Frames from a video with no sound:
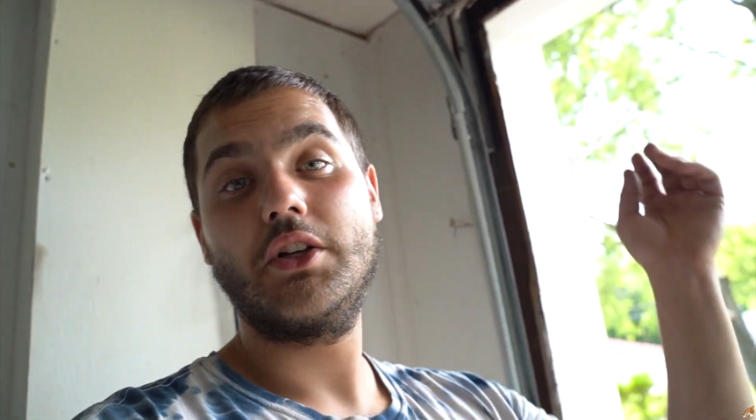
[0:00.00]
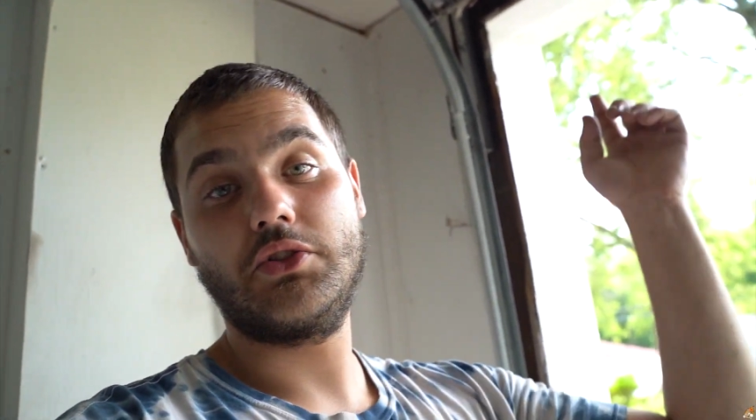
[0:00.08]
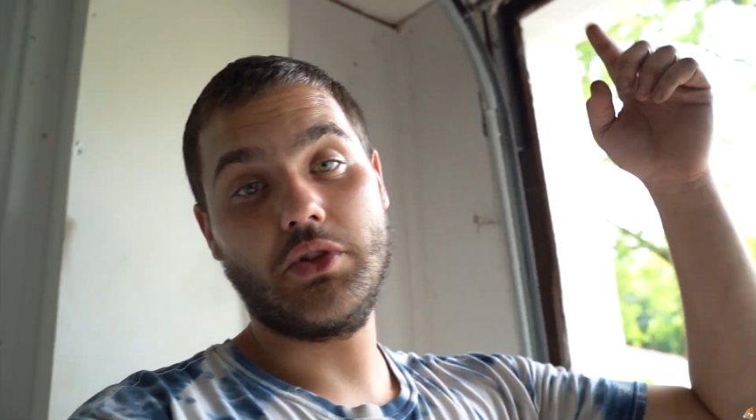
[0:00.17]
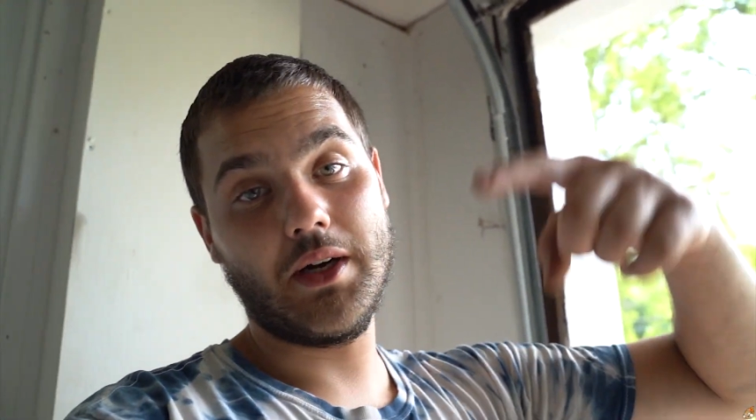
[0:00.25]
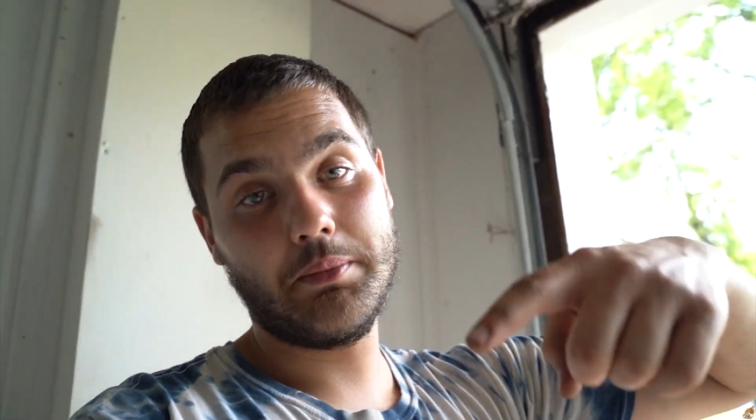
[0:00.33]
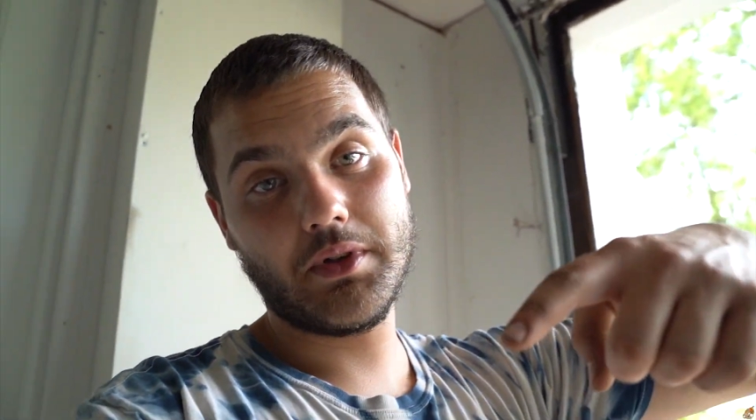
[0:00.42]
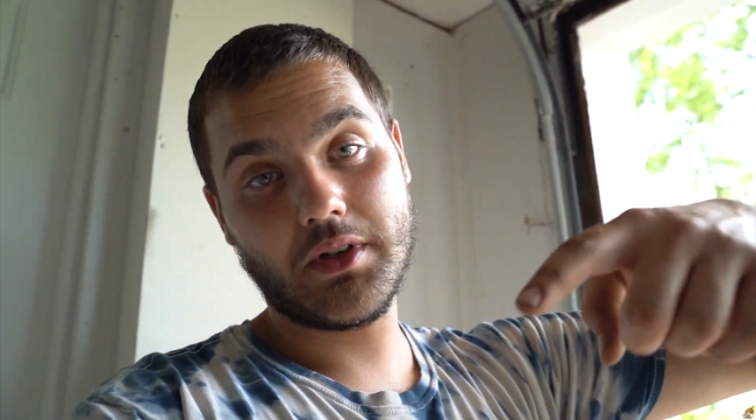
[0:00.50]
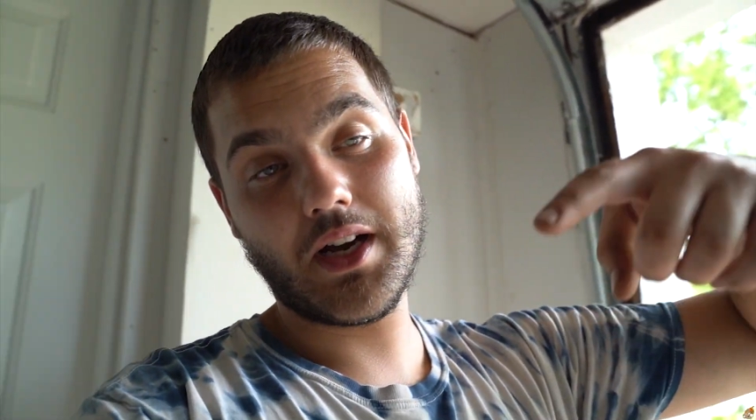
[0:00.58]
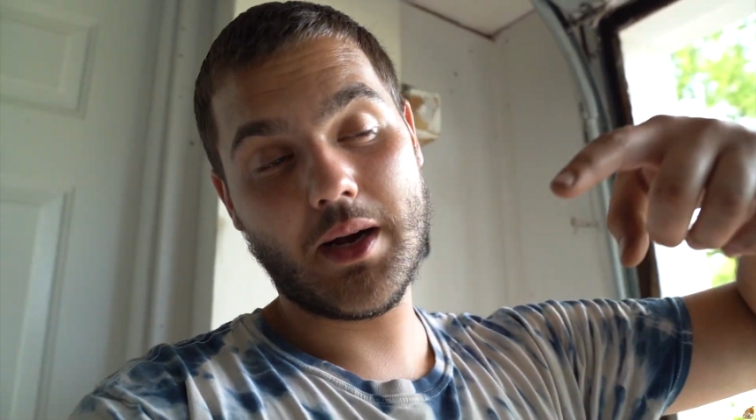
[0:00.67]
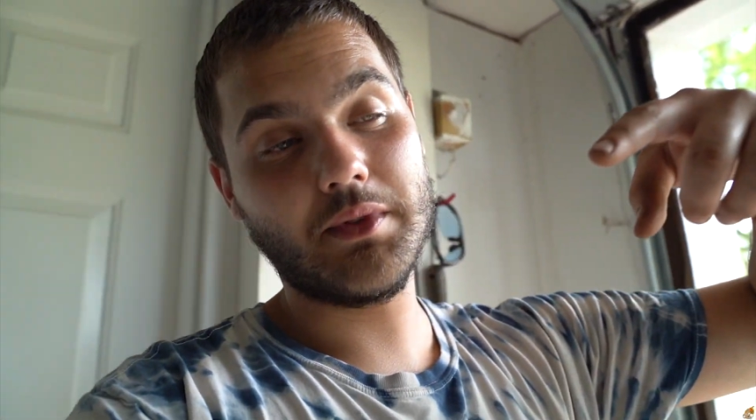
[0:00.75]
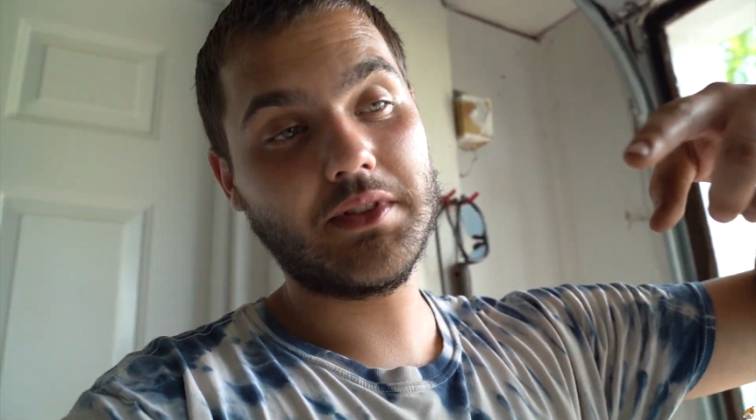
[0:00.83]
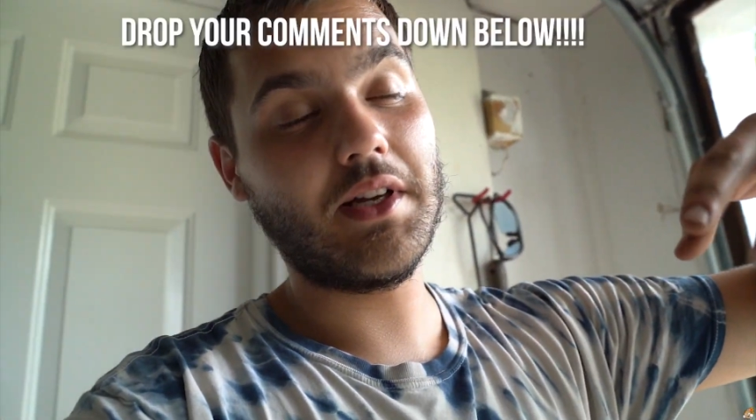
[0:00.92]
Drop your
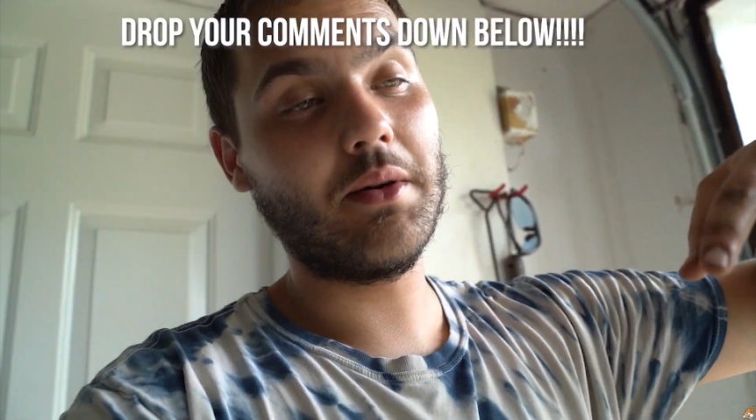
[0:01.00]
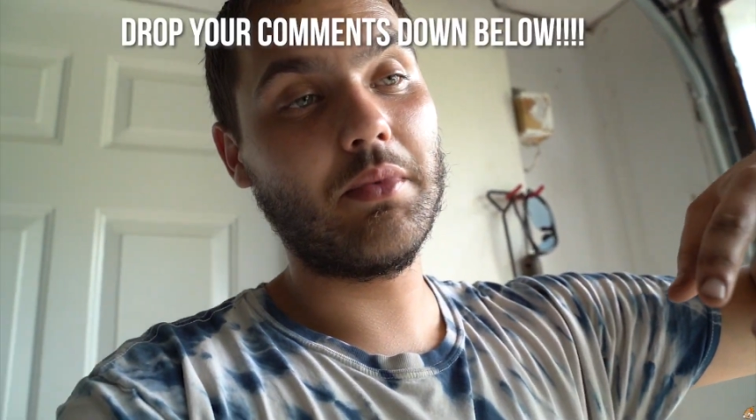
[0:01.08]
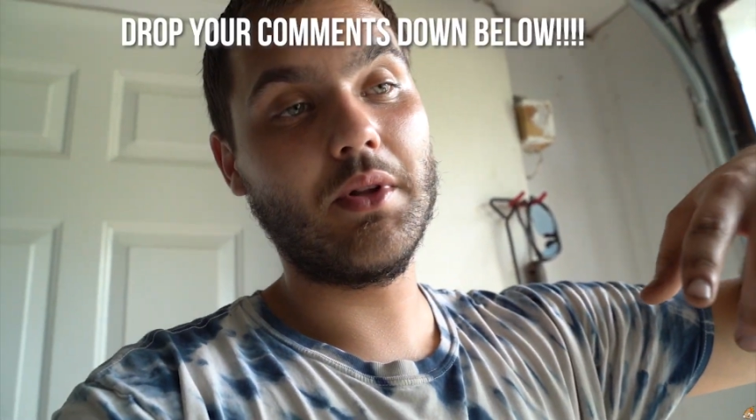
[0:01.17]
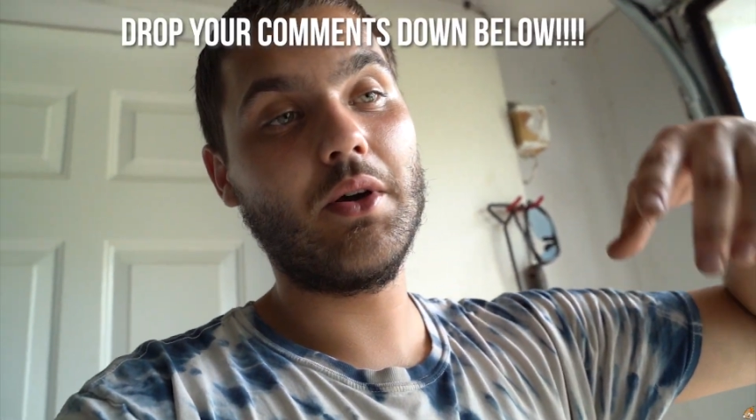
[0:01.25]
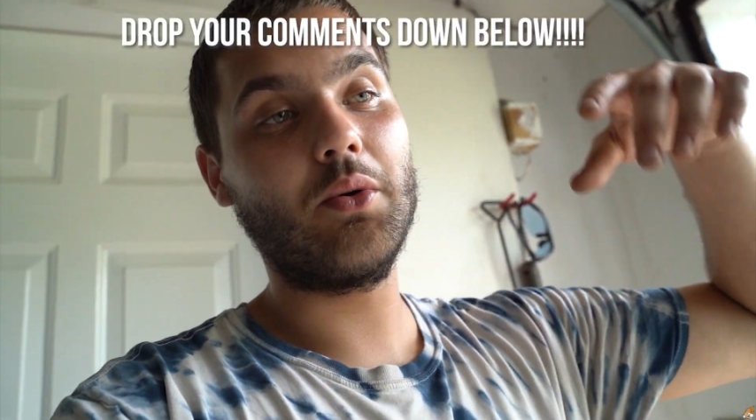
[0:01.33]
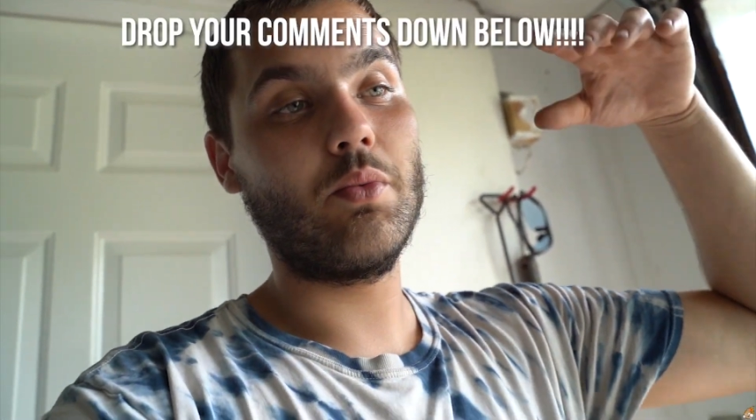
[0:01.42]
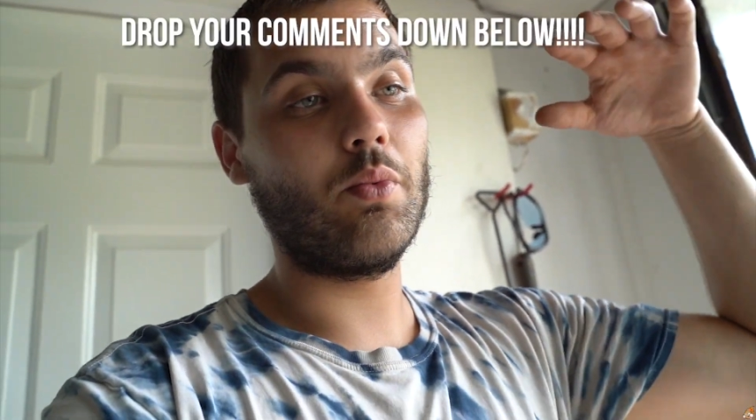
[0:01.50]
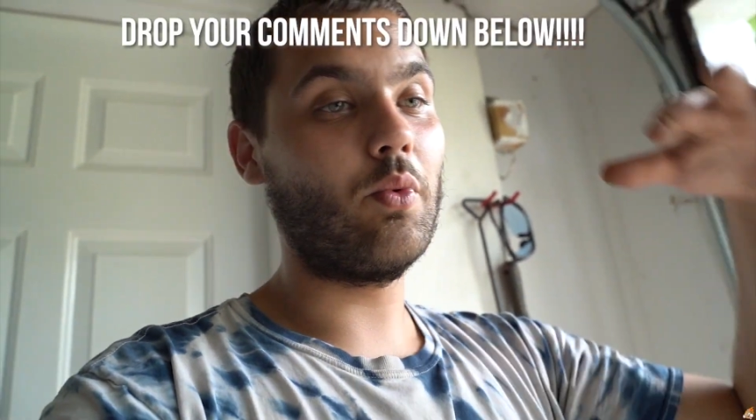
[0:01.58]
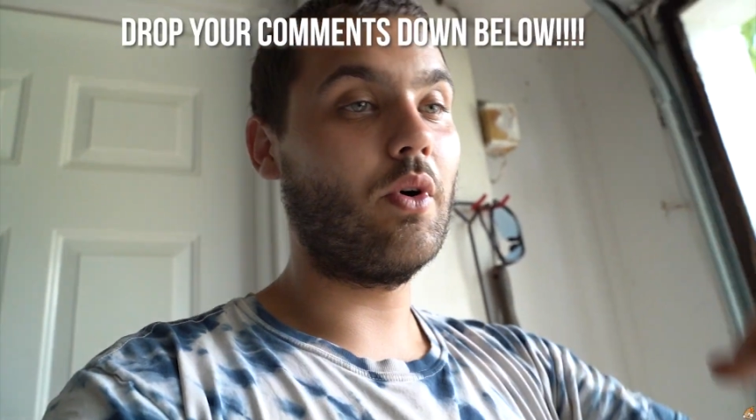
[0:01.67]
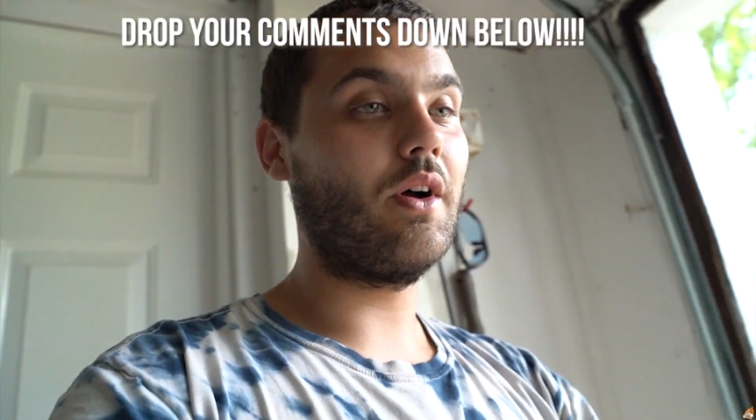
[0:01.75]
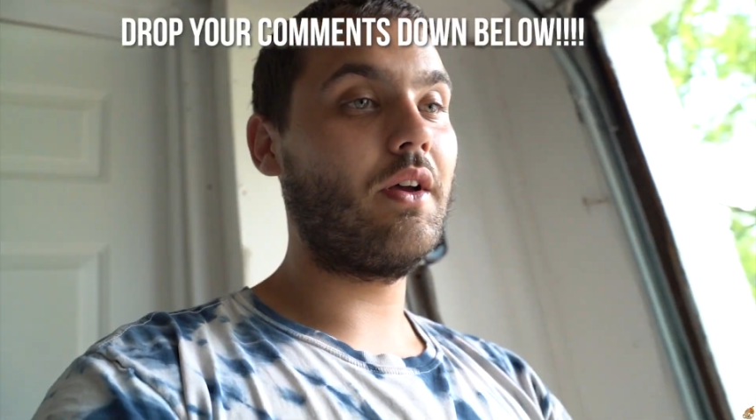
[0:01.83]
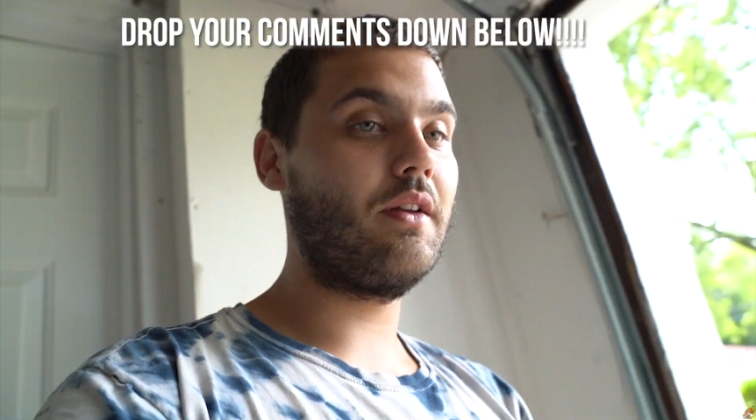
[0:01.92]
comments down below
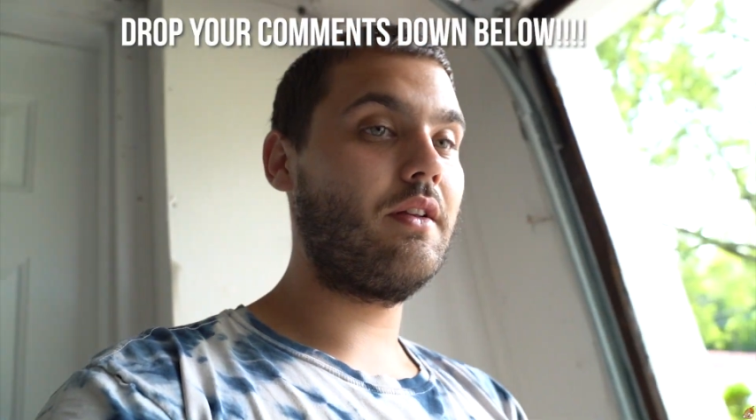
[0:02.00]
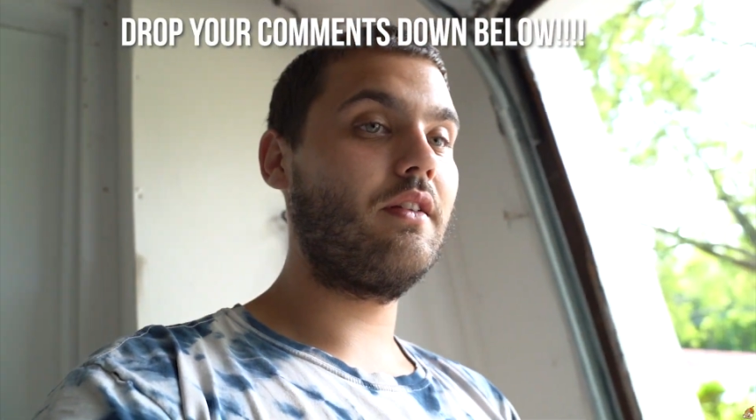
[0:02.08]
what